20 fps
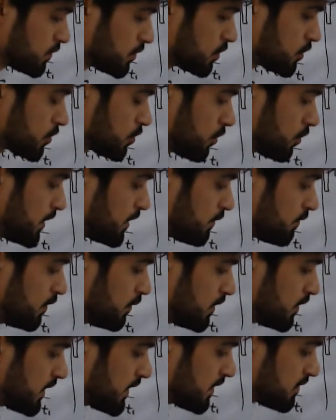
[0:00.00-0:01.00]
So we will get